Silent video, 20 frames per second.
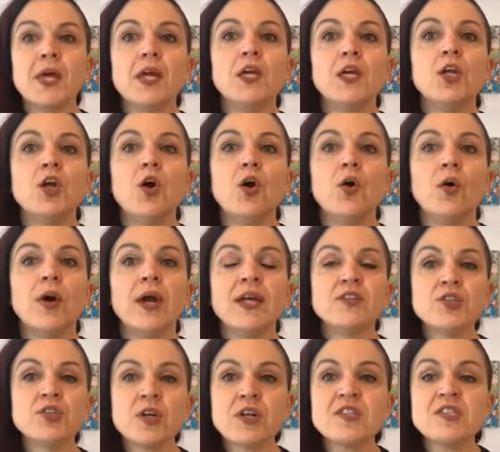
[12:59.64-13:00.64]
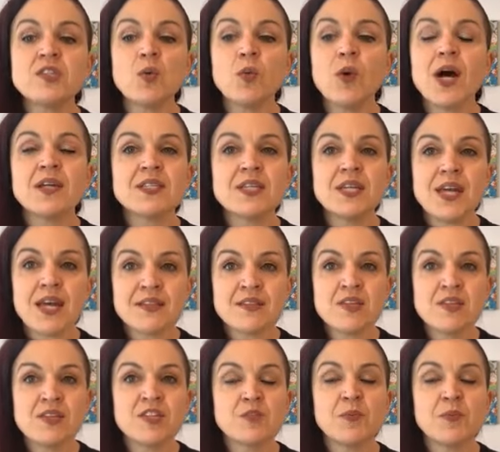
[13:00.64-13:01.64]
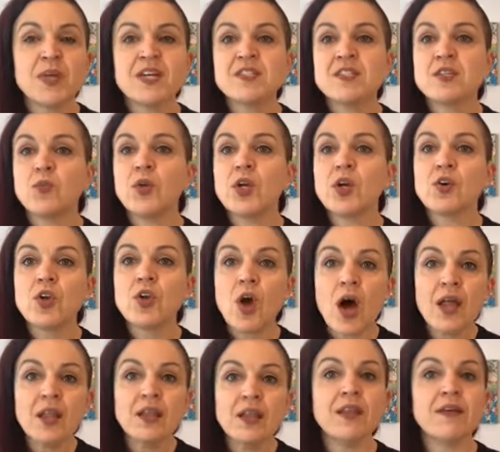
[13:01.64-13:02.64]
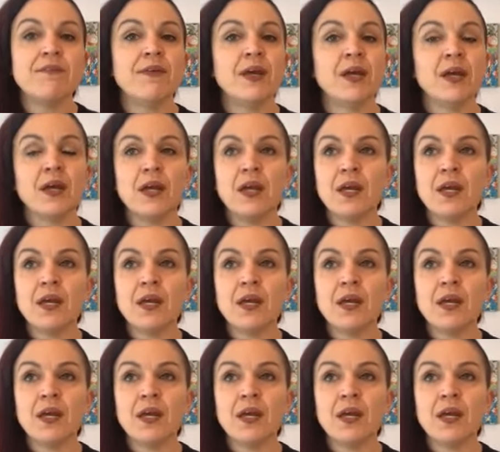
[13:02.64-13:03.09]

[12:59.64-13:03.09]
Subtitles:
It took us a while to get to this place, and we are not living